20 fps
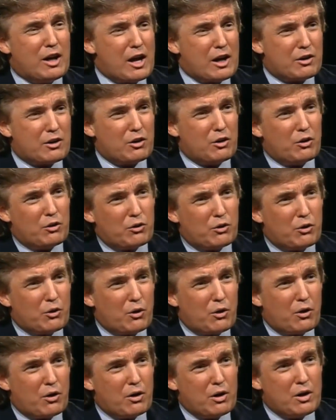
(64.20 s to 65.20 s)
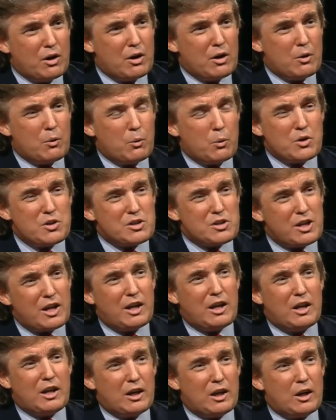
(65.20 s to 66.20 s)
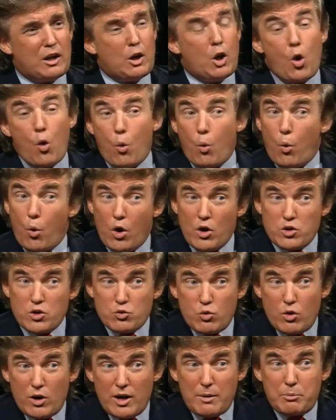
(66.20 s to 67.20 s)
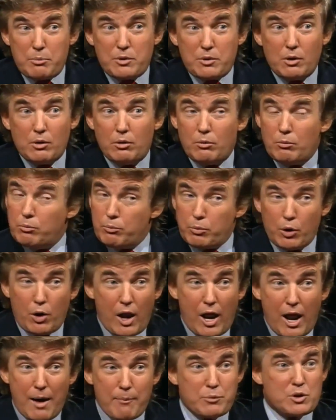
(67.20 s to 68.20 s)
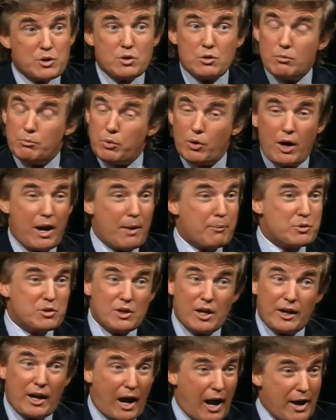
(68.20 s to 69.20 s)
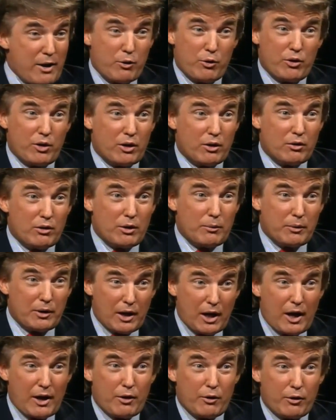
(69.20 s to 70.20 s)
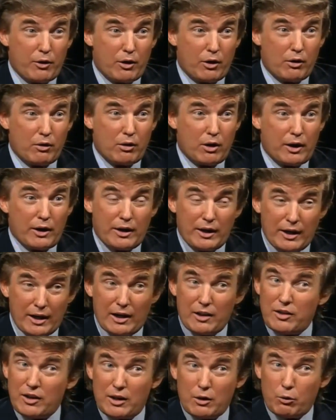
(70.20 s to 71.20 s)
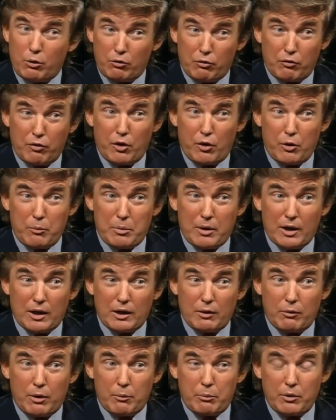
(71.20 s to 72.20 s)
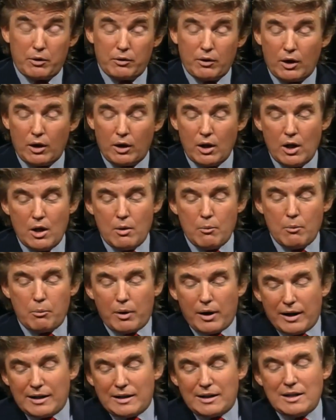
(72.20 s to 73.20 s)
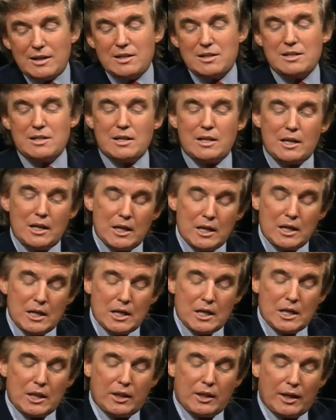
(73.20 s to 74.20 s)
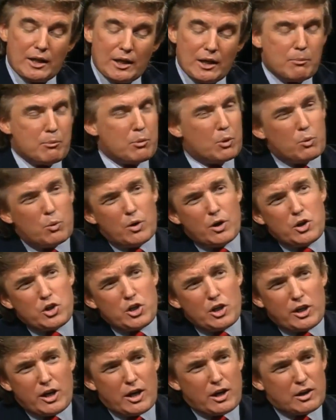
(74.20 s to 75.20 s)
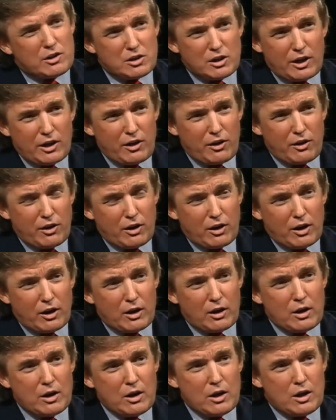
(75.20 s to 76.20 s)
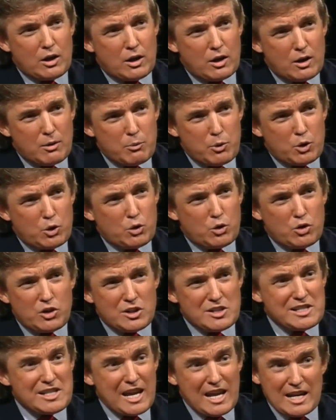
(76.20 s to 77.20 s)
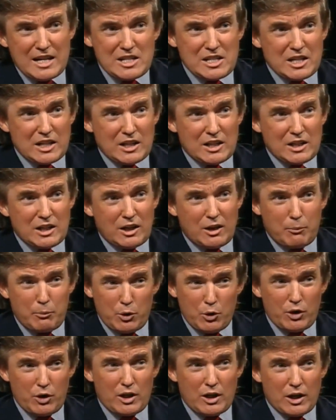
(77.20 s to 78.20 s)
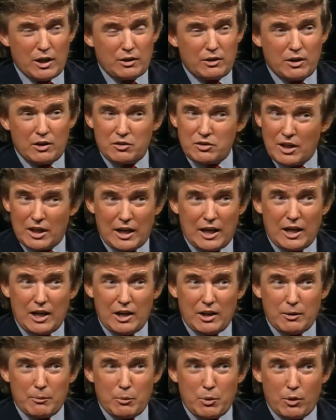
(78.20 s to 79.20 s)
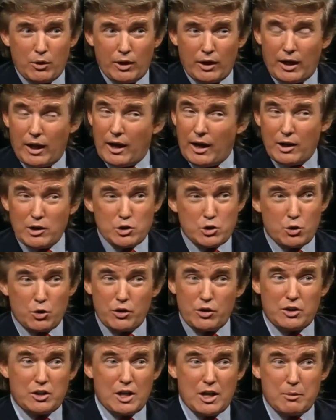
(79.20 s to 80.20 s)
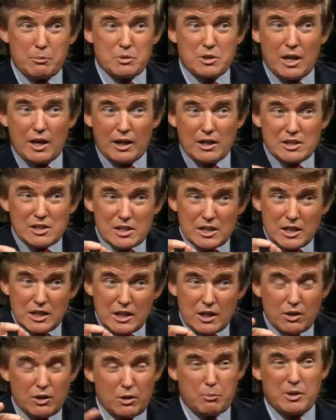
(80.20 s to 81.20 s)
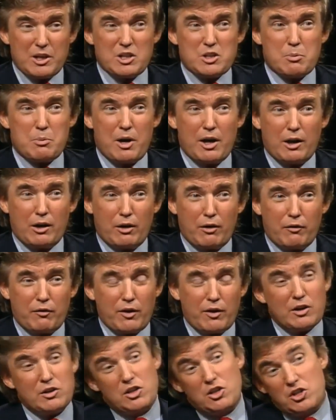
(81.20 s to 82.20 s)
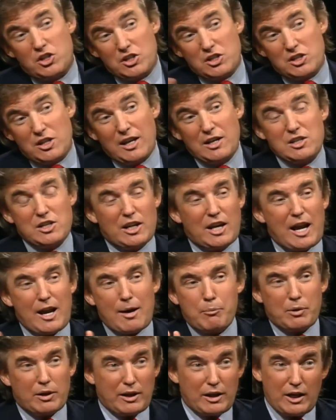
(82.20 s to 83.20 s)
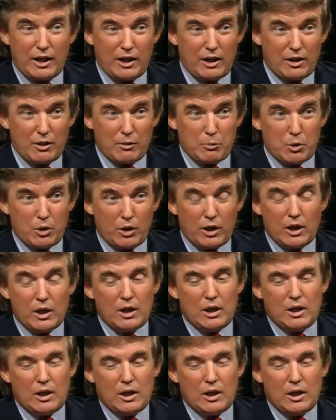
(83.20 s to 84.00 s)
knocked on his door, was taken in, was raped, perhaps, perhaps not. I don't know. I mean, I don't know. Again, I think he was very badly represented. But I did see that, number one, she knocks late in the night. Number two, she's dancing in a beauty contest at 8 in the morning, and I saw the tapes, and I see the big smile on her face, and she's dancing happily at 8 in the morning.